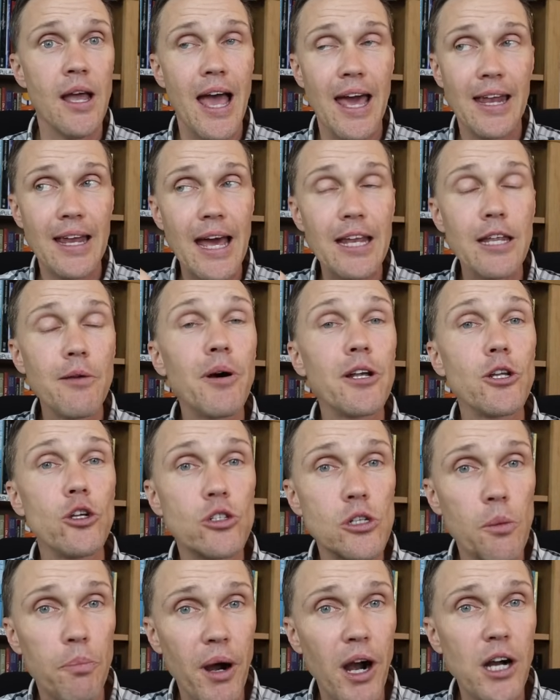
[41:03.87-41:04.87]
And anybody who
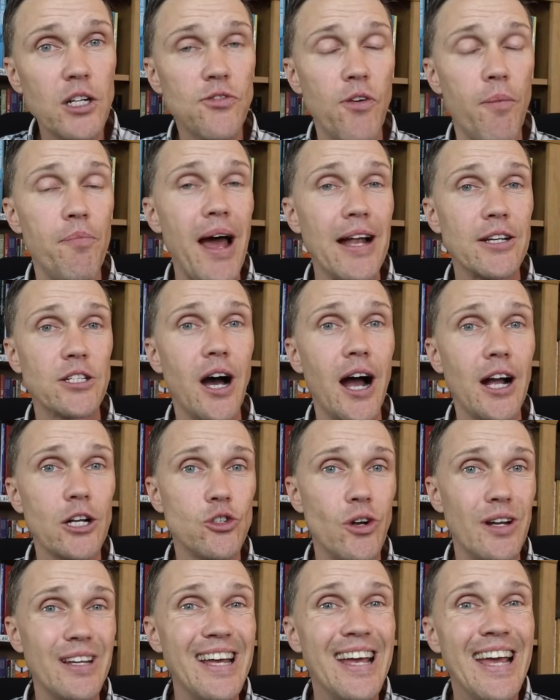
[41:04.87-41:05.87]
departs from that
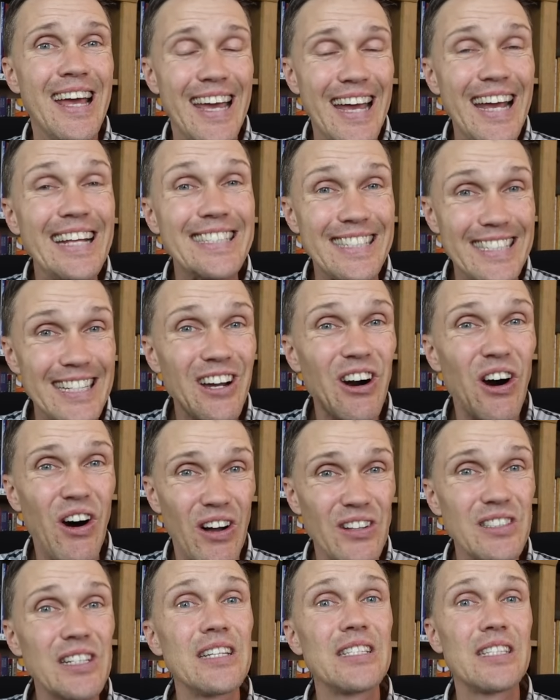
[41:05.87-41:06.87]
doctrine, it's
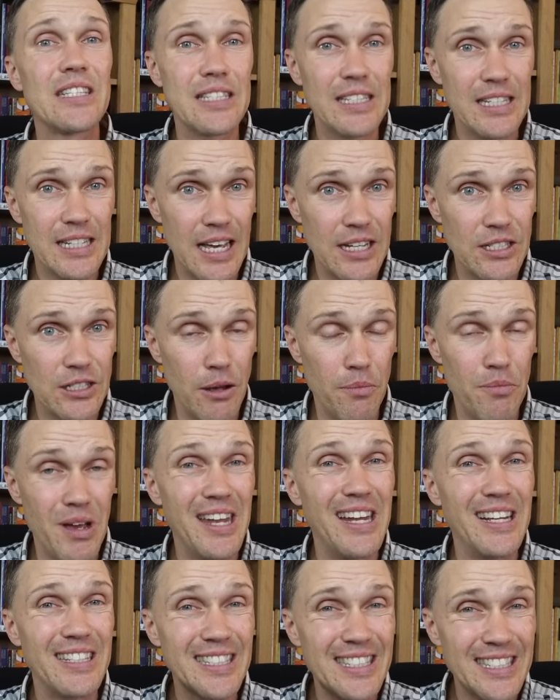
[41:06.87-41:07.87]
called schism,
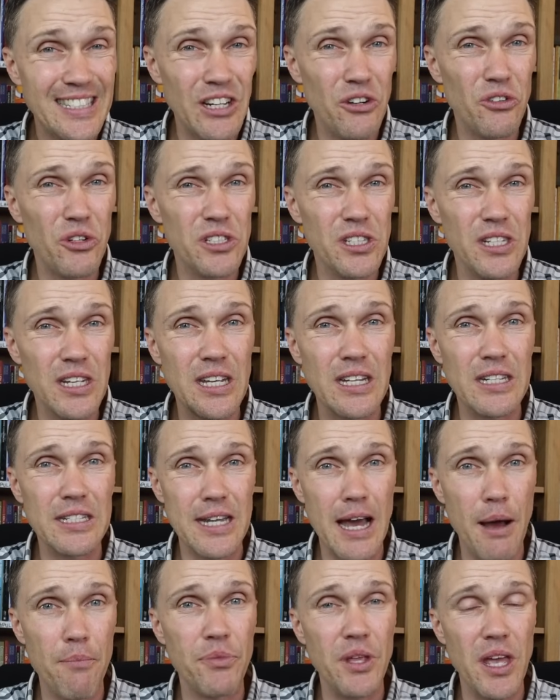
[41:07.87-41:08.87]
and it's seriously
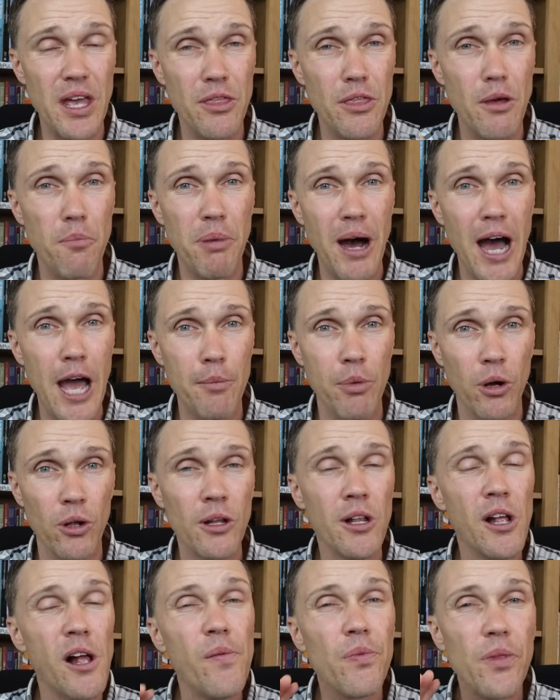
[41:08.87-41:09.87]
condemned in the
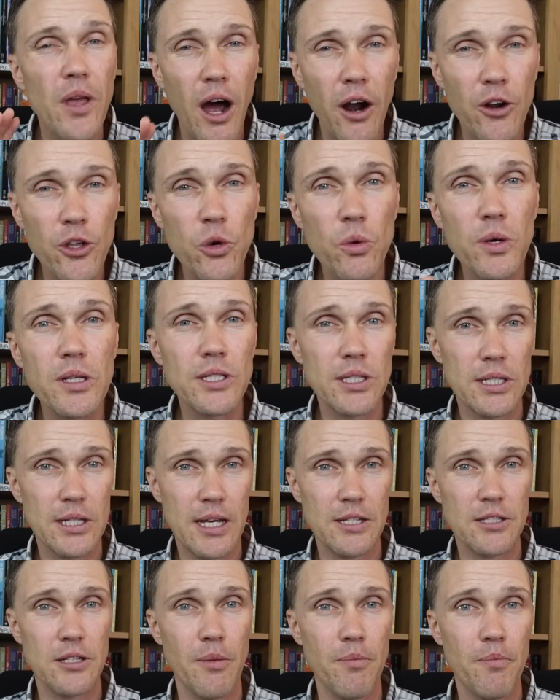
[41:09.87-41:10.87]
Bible. Are you in
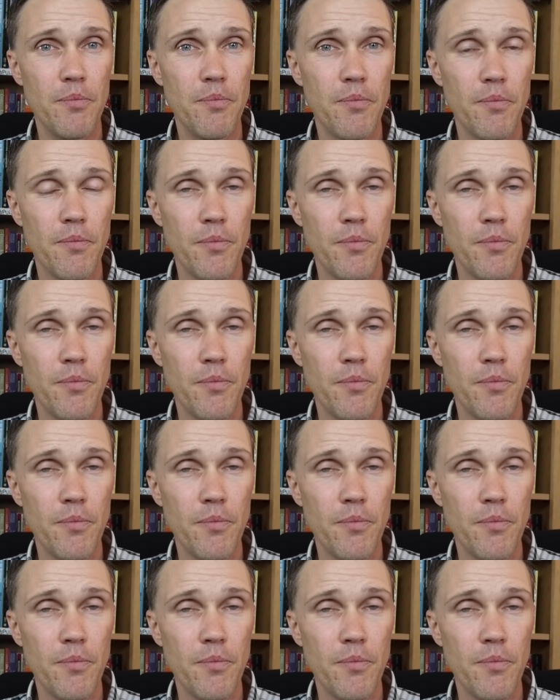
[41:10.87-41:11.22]
schism?